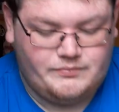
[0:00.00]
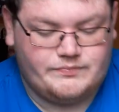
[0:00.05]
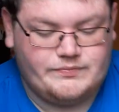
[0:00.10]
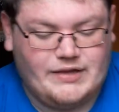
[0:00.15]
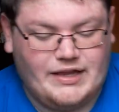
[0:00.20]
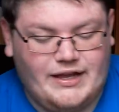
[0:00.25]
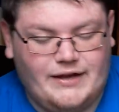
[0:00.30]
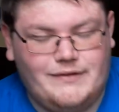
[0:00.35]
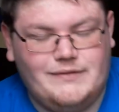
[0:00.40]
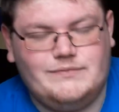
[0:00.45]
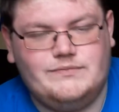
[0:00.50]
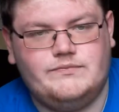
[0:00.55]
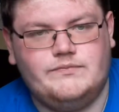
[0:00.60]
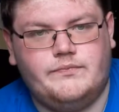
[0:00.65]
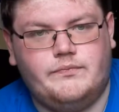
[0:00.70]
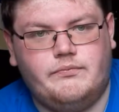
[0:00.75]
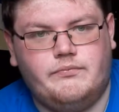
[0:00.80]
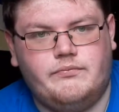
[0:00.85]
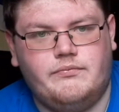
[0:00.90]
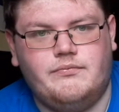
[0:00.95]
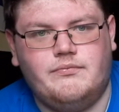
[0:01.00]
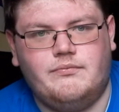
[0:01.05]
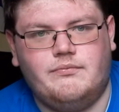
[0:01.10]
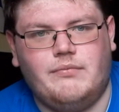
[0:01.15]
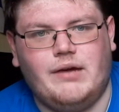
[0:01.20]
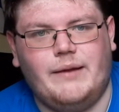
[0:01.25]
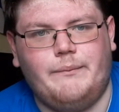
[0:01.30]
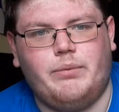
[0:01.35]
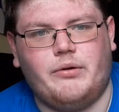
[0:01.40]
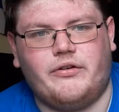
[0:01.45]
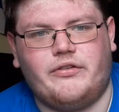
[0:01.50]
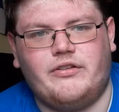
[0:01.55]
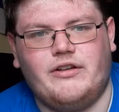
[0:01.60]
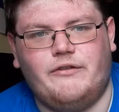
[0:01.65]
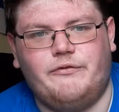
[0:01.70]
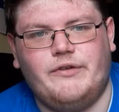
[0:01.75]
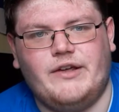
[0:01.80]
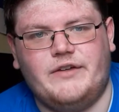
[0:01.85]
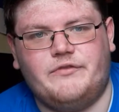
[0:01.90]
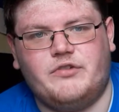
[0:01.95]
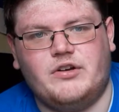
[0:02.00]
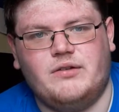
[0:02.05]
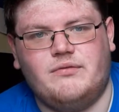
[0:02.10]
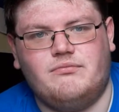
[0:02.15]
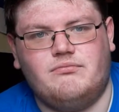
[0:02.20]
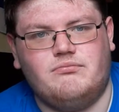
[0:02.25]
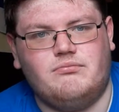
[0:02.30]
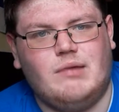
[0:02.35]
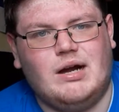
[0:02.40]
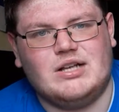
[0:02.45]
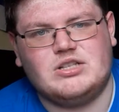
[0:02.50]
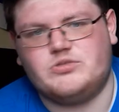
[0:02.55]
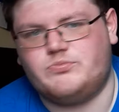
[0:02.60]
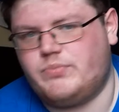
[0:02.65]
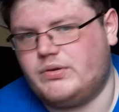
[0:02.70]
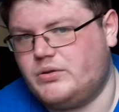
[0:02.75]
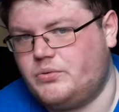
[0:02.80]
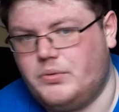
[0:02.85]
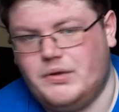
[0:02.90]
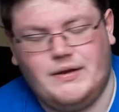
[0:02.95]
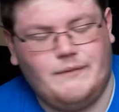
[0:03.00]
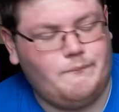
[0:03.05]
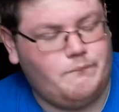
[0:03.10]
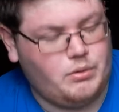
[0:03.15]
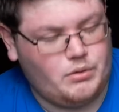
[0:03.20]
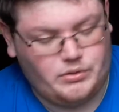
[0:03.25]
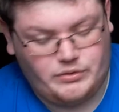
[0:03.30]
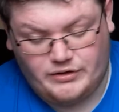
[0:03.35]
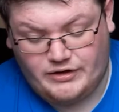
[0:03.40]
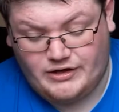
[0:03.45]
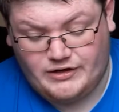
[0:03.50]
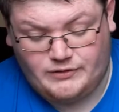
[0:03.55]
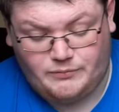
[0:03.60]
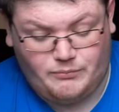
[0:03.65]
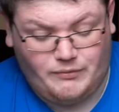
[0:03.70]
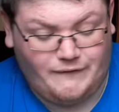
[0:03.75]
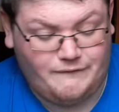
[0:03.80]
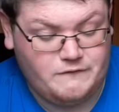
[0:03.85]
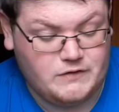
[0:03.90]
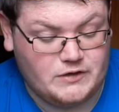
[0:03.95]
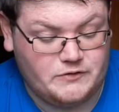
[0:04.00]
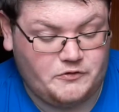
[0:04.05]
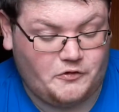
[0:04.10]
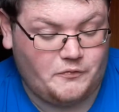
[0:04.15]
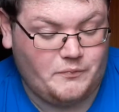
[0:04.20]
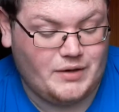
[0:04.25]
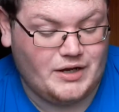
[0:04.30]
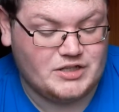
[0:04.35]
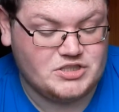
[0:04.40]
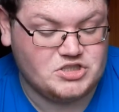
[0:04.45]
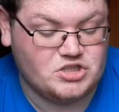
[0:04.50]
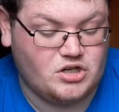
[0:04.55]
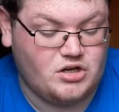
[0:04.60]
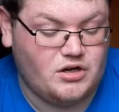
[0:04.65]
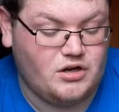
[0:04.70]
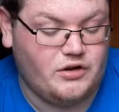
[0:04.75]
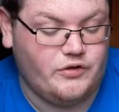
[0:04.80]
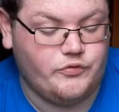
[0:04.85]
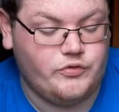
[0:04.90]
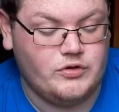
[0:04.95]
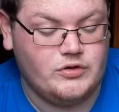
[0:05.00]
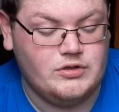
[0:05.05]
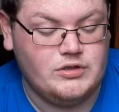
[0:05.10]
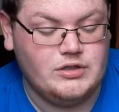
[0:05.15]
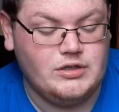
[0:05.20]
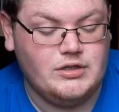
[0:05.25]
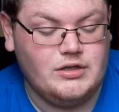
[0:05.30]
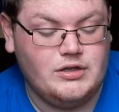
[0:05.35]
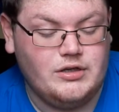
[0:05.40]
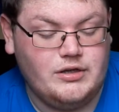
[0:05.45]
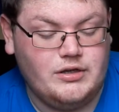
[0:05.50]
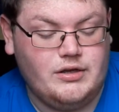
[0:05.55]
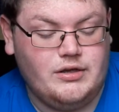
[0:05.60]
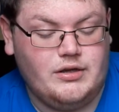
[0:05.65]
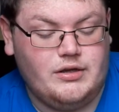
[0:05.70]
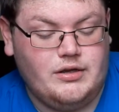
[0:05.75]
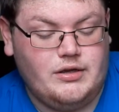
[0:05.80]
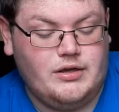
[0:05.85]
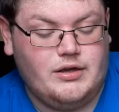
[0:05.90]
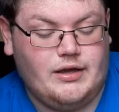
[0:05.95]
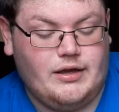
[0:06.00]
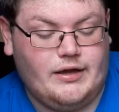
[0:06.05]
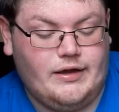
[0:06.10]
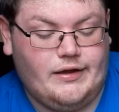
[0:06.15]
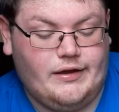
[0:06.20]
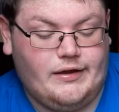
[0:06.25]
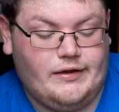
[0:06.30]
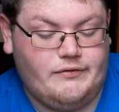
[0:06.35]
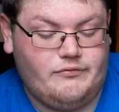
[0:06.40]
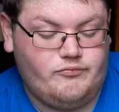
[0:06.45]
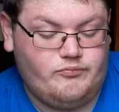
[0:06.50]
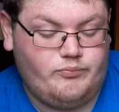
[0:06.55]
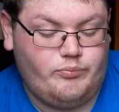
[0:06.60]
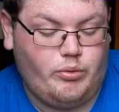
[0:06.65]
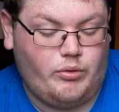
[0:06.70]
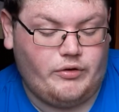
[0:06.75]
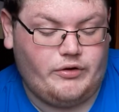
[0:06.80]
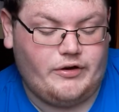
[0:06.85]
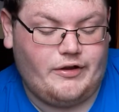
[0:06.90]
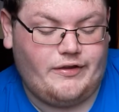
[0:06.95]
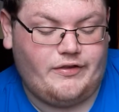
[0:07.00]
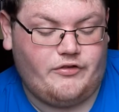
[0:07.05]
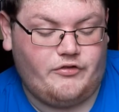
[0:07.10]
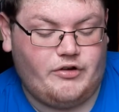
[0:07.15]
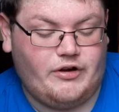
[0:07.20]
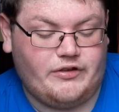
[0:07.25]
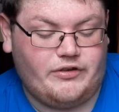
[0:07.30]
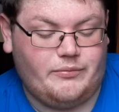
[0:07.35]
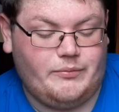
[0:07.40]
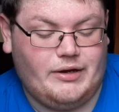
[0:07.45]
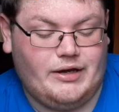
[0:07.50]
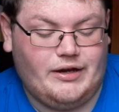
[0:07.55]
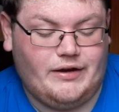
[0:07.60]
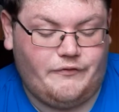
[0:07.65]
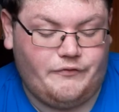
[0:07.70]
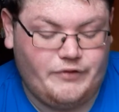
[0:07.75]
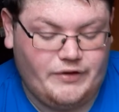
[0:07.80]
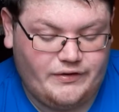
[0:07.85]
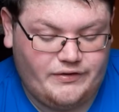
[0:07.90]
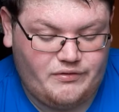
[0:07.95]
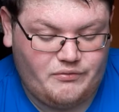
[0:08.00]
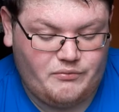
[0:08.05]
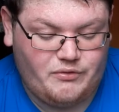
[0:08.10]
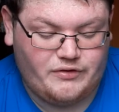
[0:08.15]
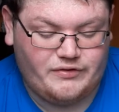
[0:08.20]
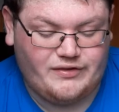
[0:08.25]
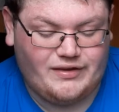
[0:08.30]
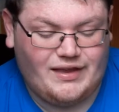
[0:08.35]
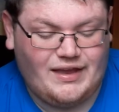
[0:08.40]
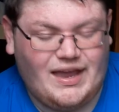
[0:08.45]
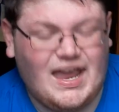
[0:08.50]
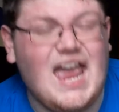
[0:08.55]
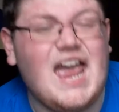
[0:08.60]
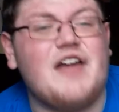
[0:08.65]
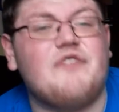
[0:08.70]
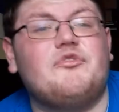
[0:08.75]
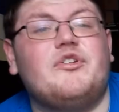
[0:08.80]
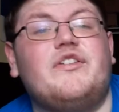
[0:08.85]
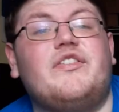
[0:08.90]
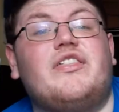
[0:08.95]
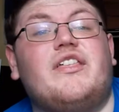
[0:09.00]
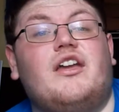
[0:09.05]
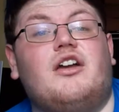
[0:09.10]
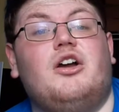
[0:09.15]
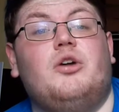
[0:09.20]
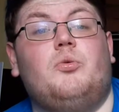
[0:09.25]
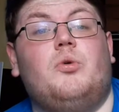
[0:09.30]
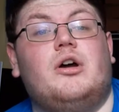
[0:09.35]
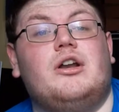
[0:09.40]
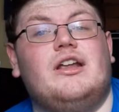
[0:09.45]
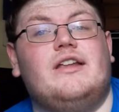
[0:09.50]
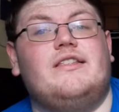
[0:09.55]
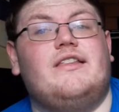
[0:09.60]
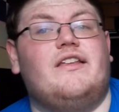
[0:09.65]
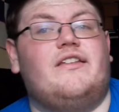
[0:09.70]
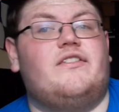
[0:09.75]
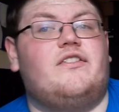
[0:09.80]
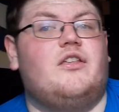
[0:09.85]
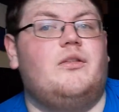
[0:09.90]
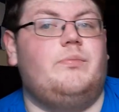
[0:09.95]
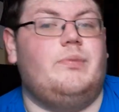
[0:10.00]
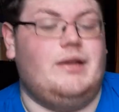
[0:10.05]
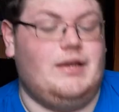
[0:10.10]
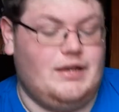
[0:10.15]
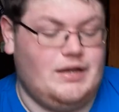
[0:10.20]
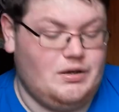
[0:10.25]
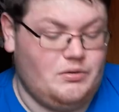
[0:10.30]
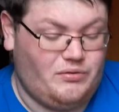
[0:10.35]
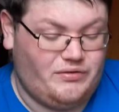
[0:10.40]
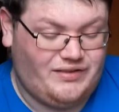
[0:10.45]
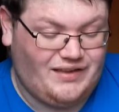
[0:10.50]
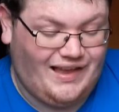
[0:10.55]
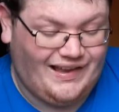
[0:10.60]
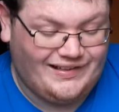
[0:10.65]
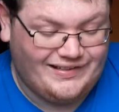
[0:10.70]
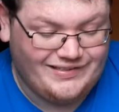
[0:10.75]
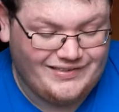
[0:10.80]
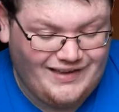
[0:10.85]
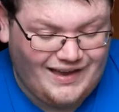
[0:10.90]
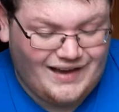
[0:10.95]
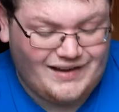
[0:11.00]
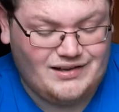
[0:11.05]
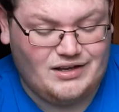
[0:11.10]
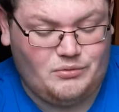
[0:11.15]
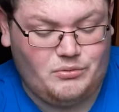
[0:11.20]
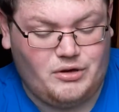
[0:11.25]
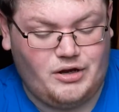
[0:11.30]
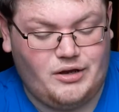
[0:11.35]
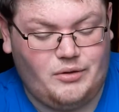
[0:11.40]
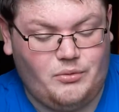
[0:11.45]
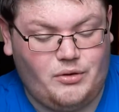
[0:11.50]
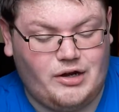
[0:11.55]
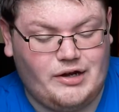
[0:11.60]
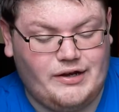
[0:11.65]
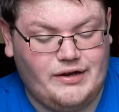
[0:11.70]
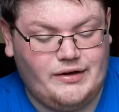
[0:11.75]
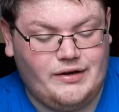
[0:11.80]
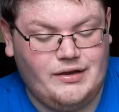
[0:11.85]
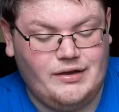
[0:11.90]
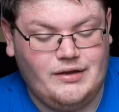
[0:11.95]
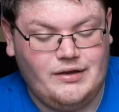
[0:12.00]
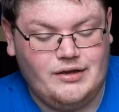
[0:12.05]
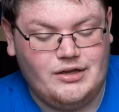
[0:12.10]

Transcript: Then, my personal favourite match between both nights, my favourite match of uh, both nights of WrestleMania. This was everything I wanted this to be. It was exactly what I wanted.